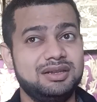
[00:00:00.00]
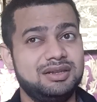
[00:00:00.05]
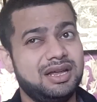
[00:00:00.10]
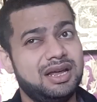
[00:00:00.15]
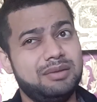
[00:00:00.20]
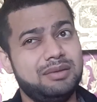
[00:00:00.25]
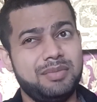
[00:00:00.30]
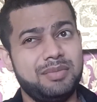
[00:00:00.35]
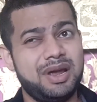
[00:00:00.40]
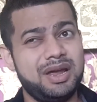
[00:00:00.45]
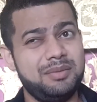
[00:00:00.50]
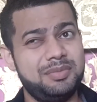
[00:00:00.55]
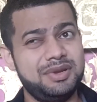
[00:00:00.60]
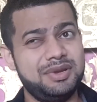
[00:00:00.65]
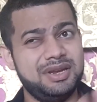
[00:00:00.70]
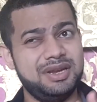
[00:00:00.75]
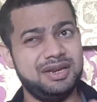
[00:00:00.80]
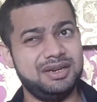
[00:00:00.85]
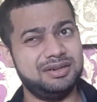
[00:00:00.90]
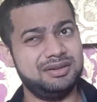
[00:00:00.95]

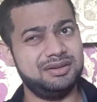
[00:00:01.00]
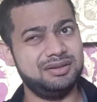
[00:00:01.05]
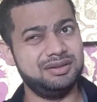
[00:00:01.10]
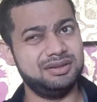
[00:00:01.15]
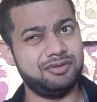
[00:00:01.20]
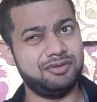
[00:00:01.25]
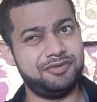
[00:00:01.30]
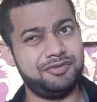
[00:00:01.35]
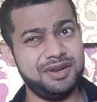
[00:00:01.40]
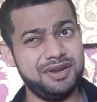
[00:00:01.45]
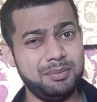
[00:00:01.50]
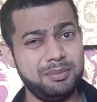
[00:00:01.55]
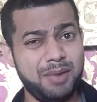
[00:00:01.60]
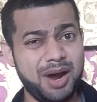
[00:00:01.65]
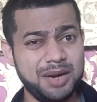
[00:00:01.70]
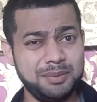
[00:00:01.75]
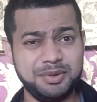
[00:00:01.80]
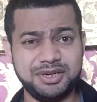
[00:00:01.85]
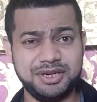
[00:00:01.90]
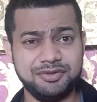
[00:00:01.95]
maybe the fee
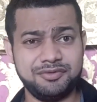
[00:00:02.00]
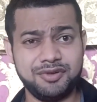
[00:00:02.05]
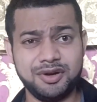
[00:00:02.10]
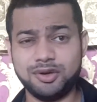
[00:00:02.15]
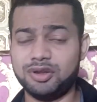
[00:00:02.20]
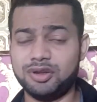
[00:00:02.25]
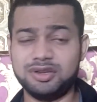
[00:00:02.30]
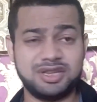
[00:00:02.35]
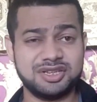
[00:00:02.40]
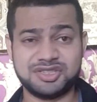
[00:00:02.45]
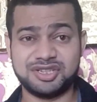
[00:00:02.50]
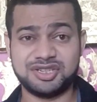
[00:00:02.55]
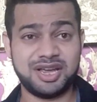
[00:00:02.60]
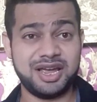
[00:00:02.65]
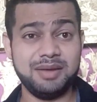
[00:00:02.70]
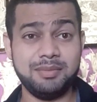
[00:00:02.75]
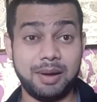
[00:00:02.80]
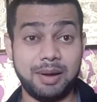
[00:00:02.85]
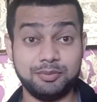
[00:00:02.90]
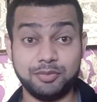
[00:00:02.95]
might be different or the
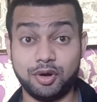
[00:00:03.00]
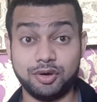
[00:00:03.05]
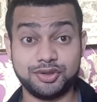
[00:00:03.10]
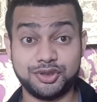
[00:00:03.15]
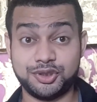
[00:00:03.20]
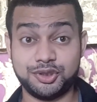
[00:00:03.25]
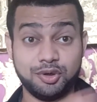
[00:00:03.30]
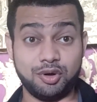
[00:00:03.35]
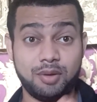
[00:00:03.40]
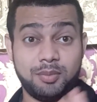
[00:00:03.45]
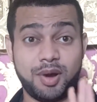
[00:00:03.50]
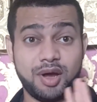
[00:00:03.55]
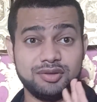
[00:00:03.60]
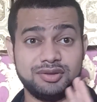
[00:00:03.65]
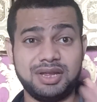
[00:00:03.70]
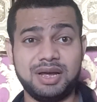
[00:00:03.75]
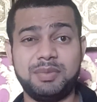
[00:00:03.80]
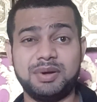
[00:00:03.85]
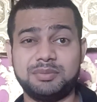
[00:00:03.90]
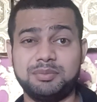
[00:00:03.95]
same. I'm not sure about
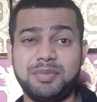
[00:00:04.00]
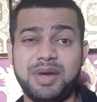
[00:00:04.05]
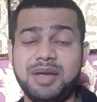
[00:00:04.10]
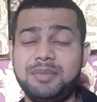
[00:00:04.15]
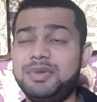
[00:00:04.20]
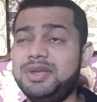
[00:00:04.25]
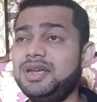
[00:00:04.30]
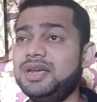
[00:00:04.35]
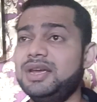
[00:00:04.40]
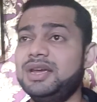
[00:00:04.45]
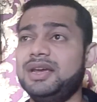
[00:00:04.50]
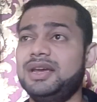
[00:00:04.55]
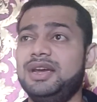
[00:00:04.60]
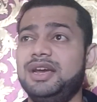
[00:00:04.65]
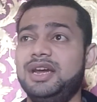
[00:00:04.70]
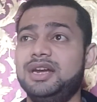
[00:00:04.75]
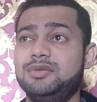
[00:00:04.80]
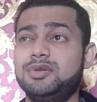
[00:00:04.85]
that, but maybe it will